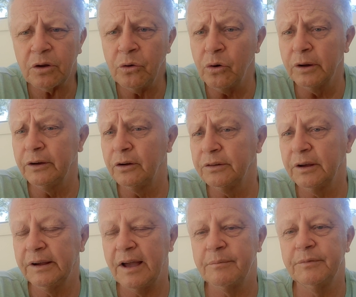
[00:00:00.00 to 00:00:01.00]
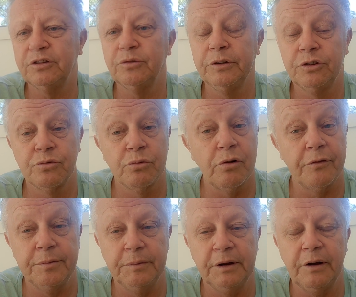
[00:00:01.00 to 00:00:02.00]
calling on the government to withdraw
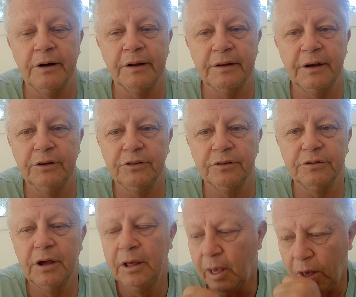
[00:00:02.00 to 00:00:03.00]
from the United Nations.